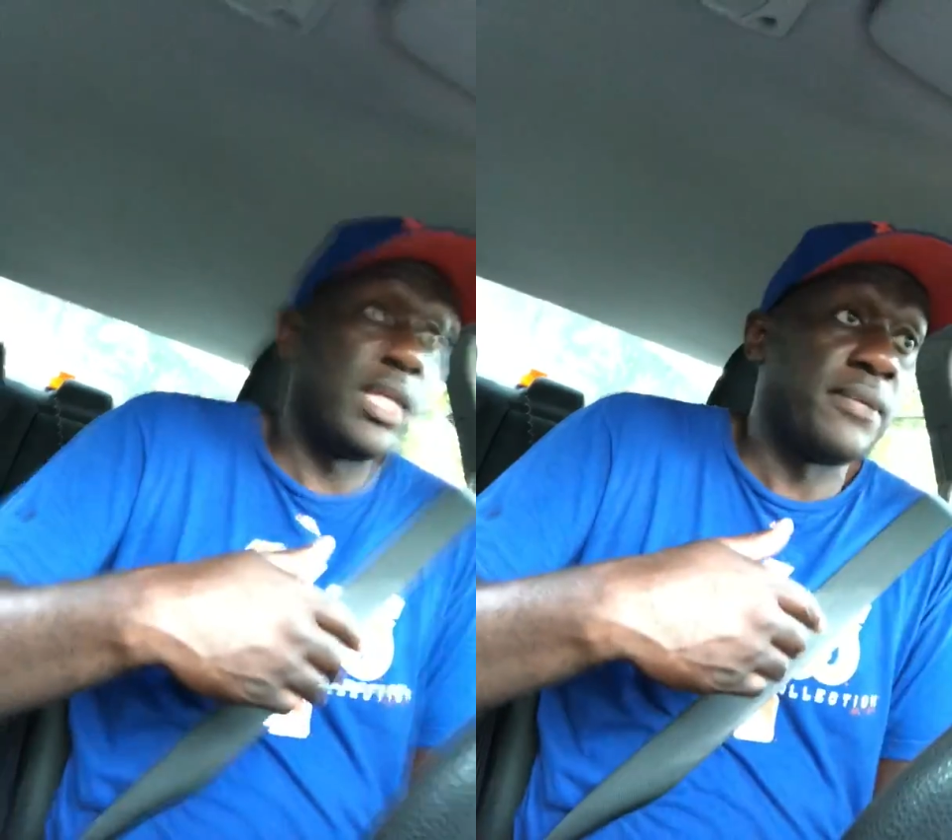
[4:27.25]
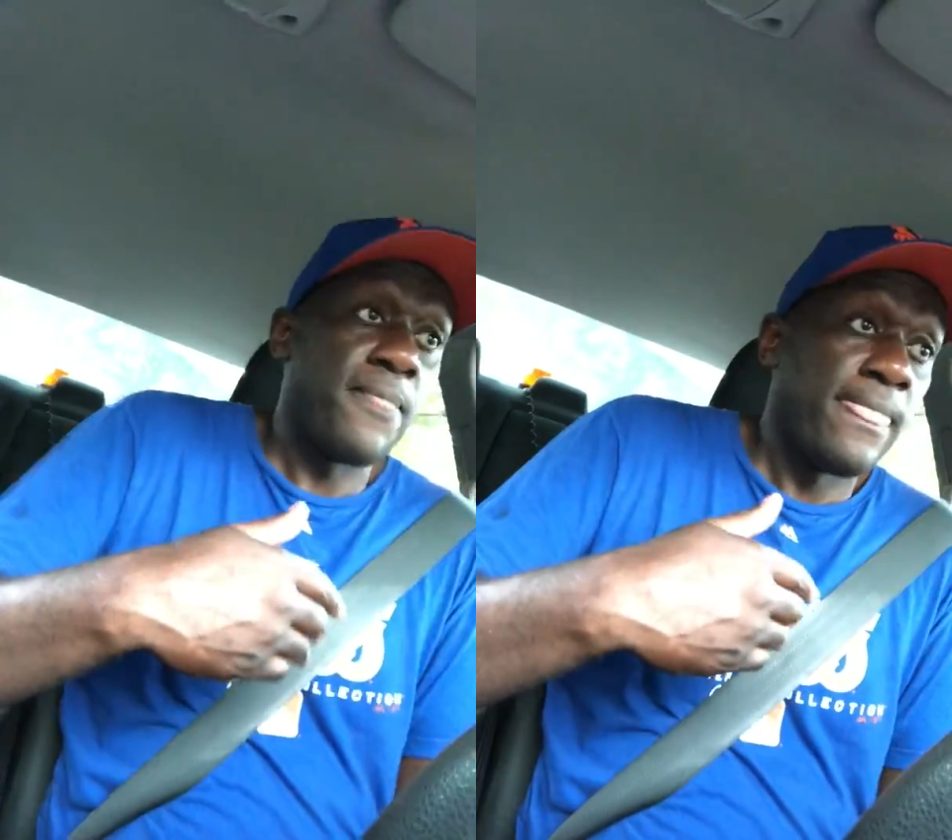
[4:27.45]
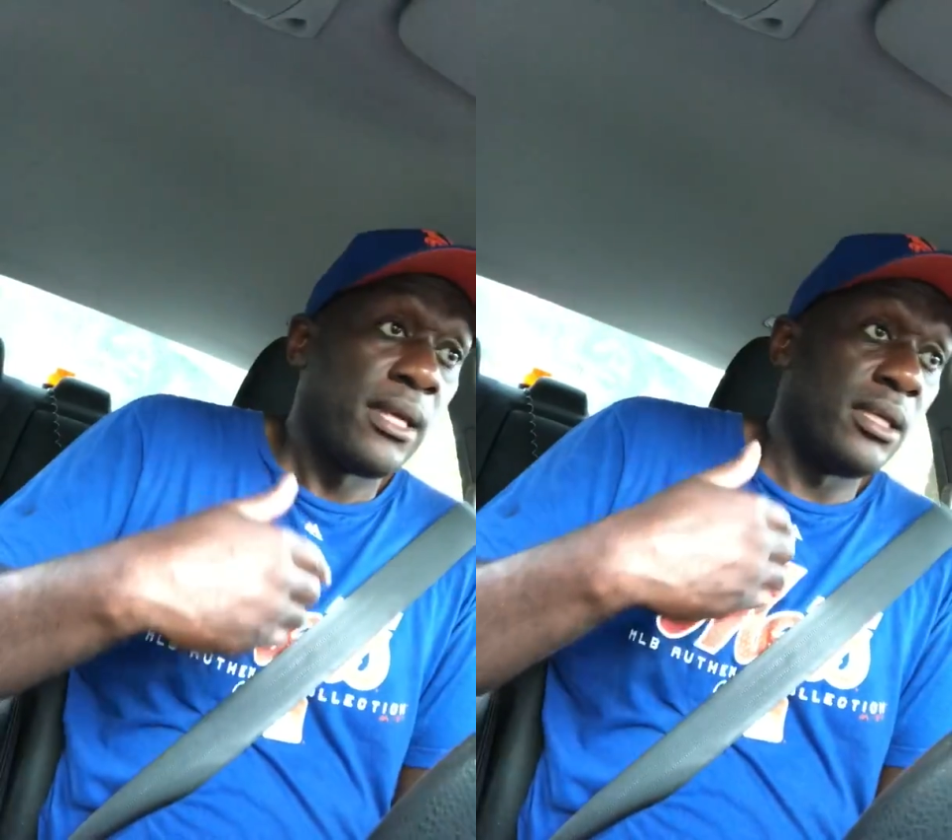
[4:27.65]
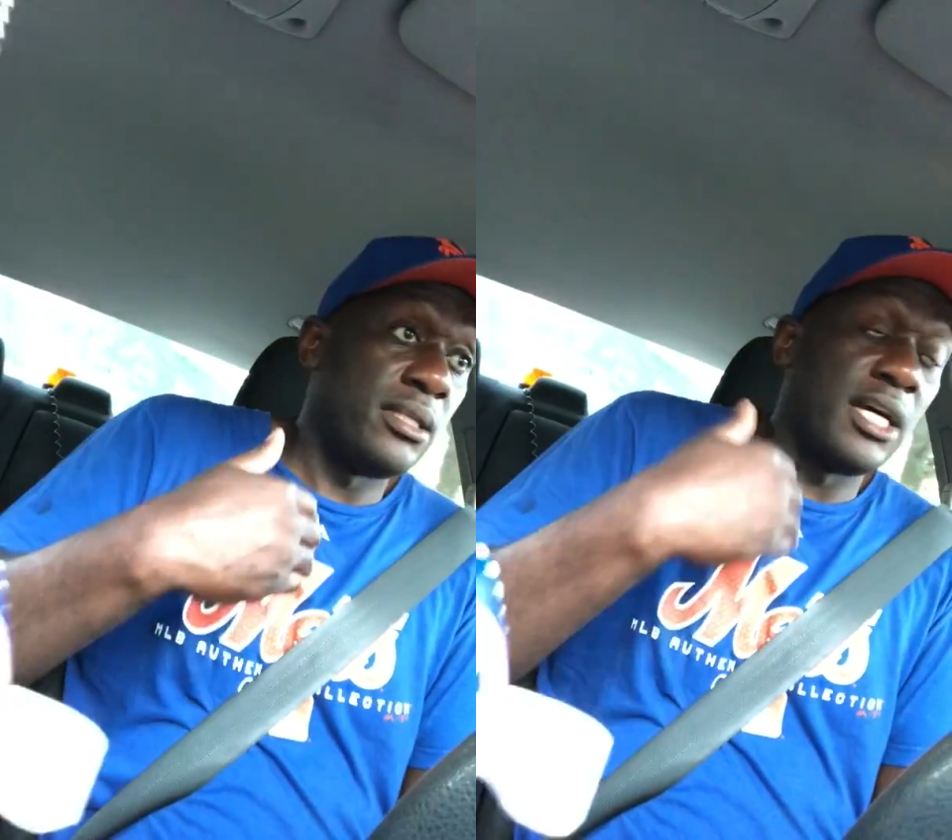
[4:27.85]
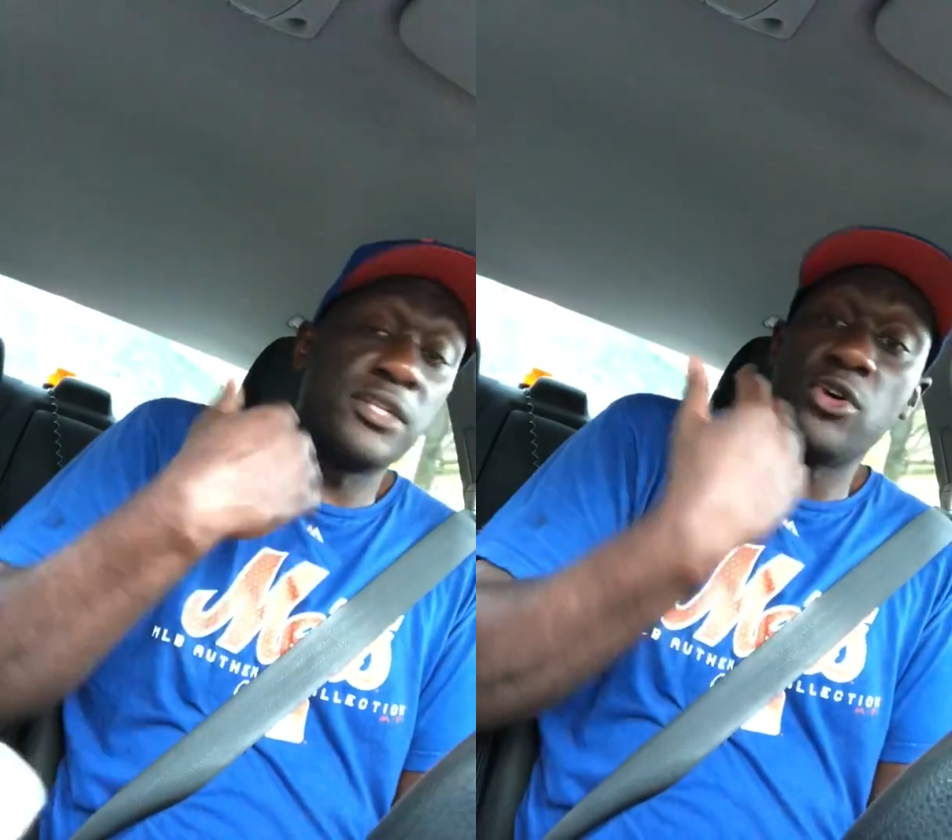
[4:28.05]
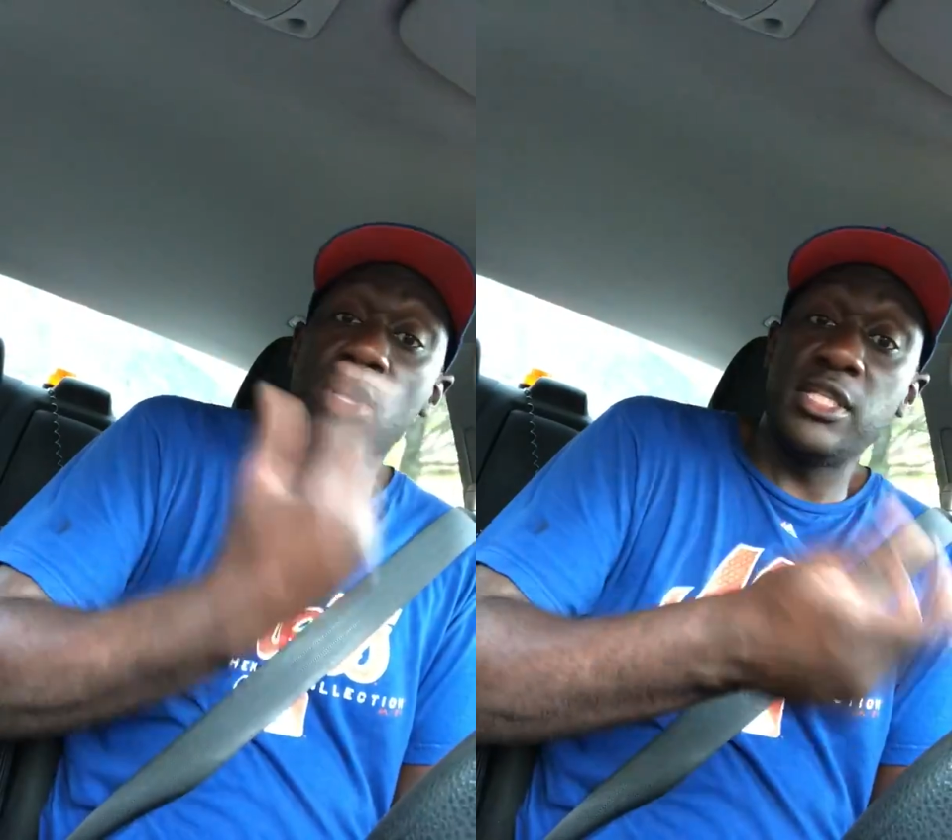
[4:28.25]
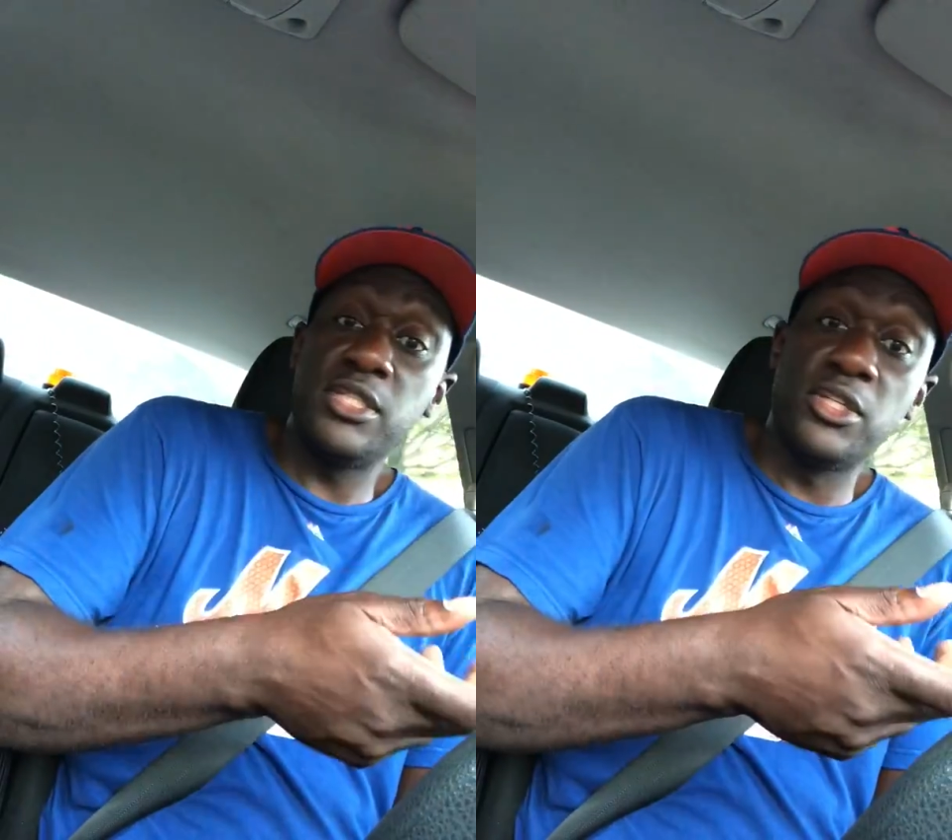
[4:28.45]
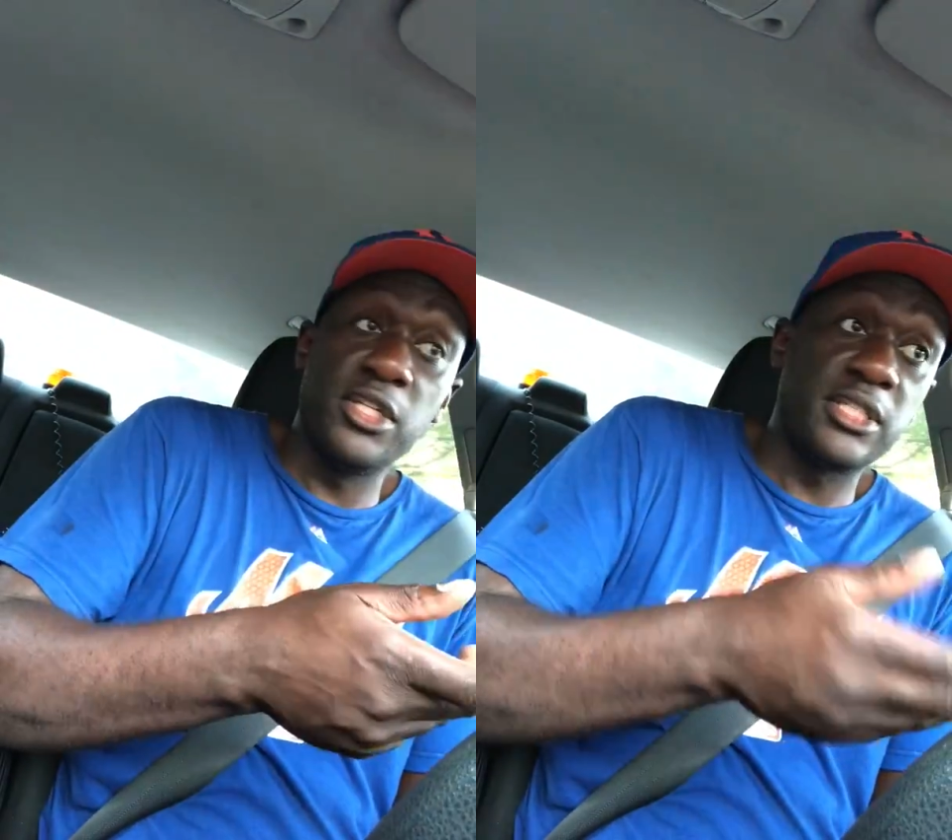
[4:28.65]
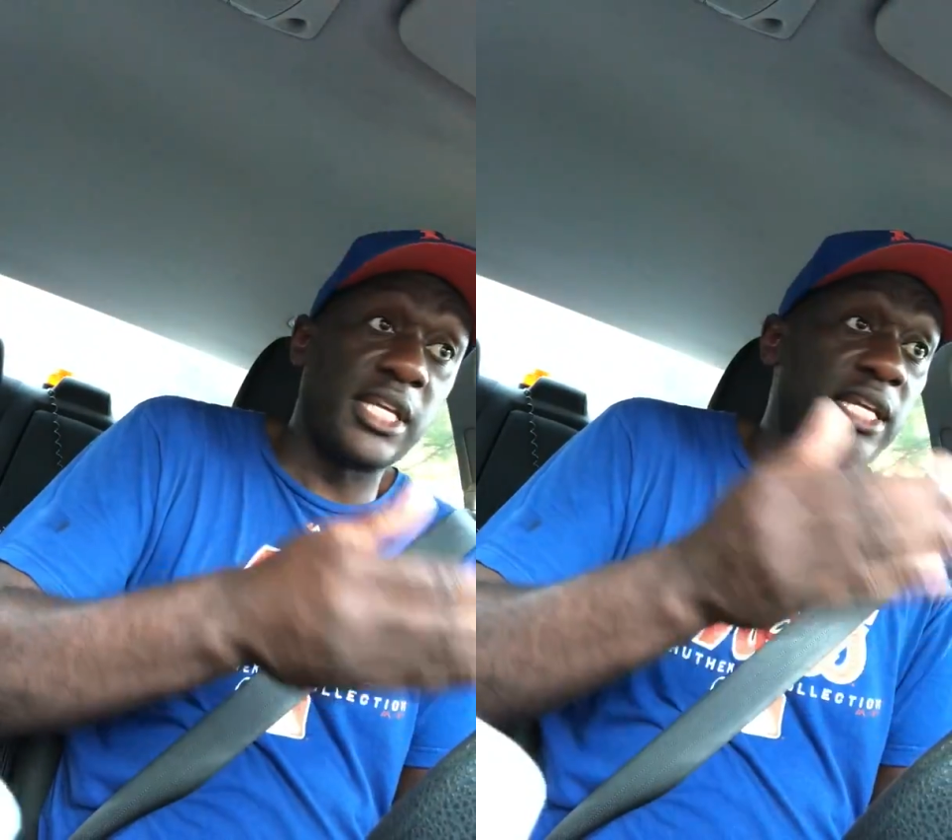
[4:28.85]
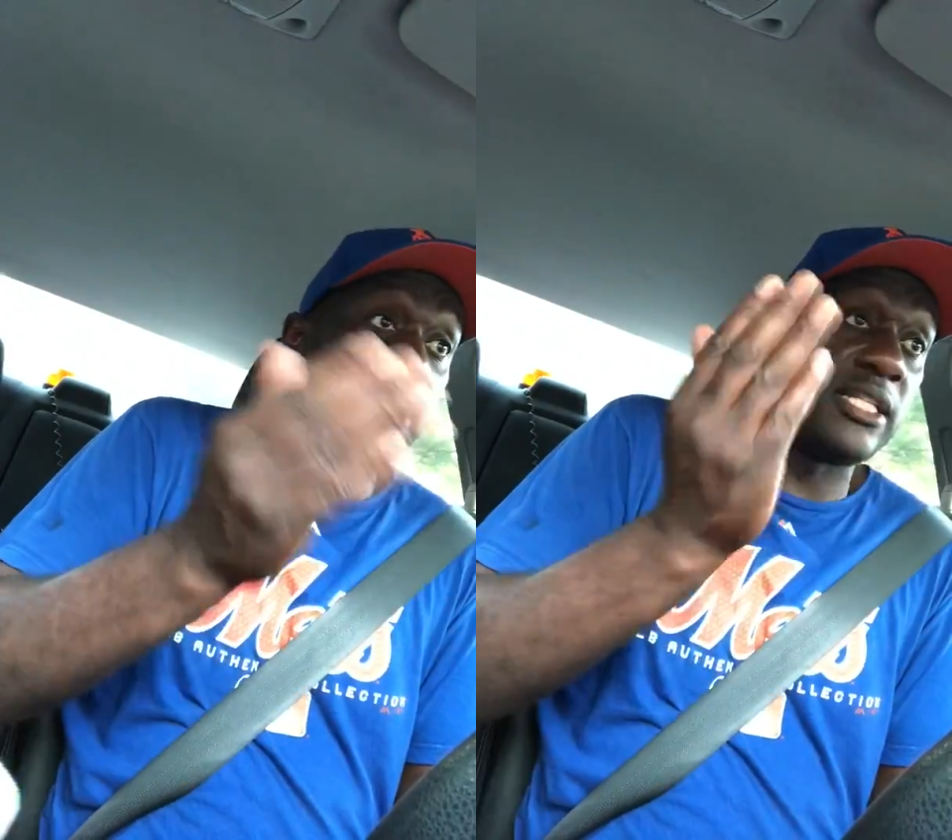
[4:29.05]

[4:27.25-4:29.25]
He he does all these good things.